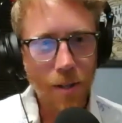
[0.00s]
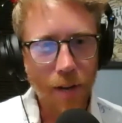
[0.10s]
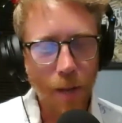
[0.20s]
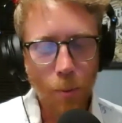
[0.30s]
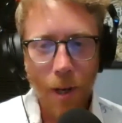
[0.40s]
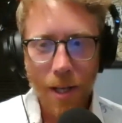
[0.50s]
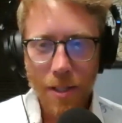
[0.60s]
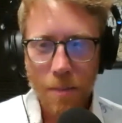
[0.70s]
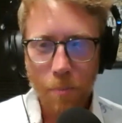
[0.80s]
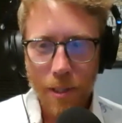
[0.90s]
a couple
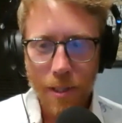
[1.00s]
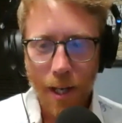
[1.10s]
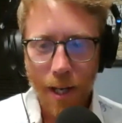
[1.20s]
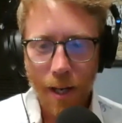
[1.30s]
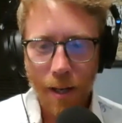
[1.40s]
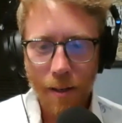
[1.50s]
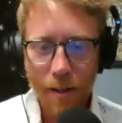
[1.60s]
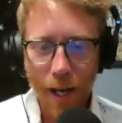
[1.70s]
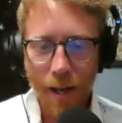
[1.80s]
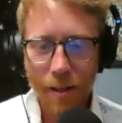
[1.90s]
months, but
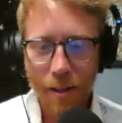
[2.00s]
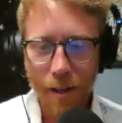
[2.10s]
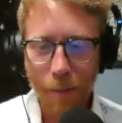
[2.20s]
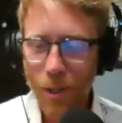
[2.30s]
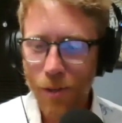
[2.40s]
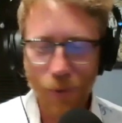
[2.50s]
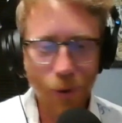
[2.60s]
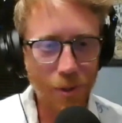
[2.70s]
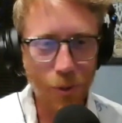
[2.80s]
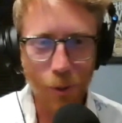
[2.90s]
yeah, I'm looking
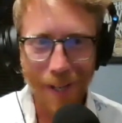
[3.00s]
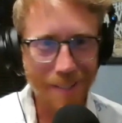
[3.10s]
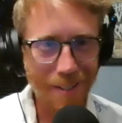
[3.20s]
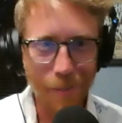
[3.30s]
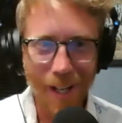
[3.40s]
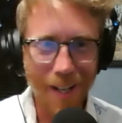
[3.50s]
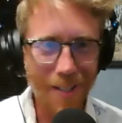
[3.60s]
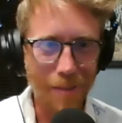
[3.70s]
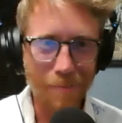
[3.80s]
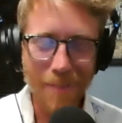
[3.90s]
forward to it, man. It's gonna be
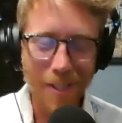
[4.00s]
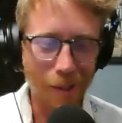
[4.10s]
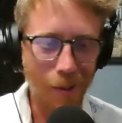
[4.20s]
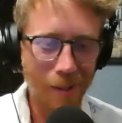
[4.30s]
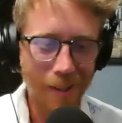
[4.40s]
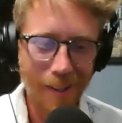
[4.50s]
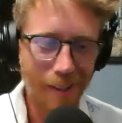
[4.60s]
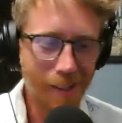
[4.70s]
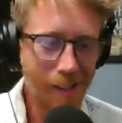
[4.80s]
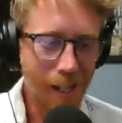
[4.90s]
awesome. So,
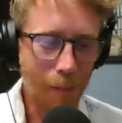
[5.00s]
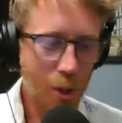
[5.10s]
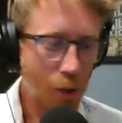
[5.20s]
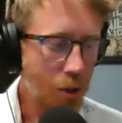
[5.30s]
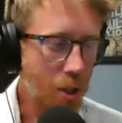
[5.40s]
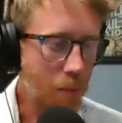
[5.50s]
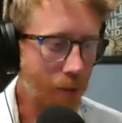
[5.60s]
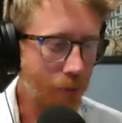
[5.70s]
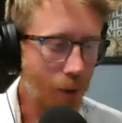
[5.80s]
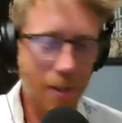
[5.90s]
and I'm sure it'll just be
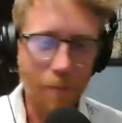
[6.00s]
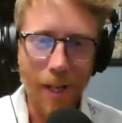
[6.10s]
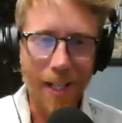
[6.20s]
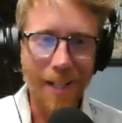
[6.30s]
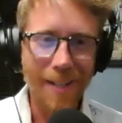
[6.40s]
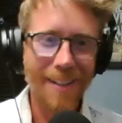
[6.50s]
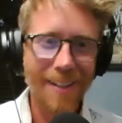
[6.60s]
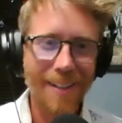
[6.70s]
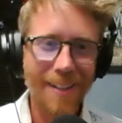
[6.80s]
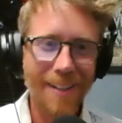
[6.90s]
the first of many.
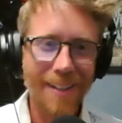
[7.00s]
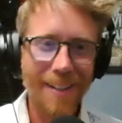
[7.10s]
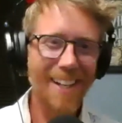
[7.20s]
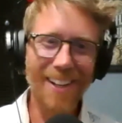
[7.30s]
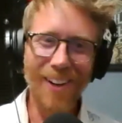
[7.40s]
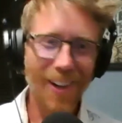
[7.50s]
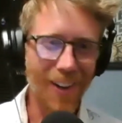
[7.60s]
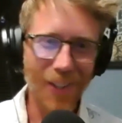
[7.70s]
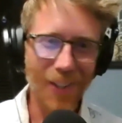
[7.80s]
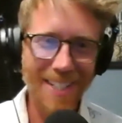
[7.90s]
You know
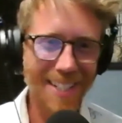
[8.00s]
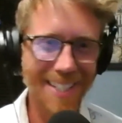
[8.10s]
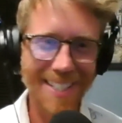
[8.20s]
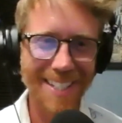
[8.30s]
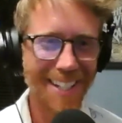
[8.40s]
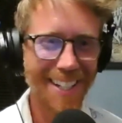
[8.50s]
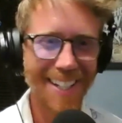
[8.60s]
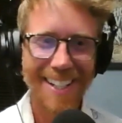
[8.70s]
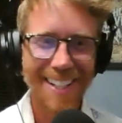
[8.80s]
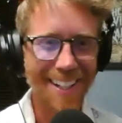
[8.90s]
how it goes. You just
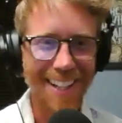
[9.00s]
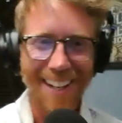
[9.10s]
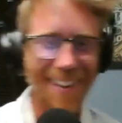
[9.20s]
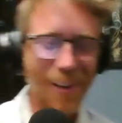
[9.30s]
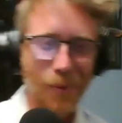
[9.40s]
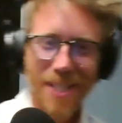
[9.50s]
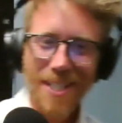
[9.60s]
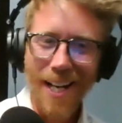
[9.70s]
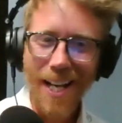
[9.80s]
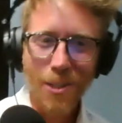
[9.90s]
like, oh,
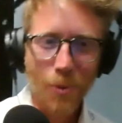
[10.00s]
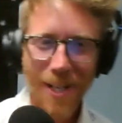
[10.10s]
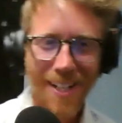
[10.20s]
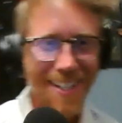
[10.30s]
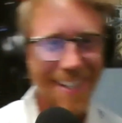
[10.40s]
what's the next one?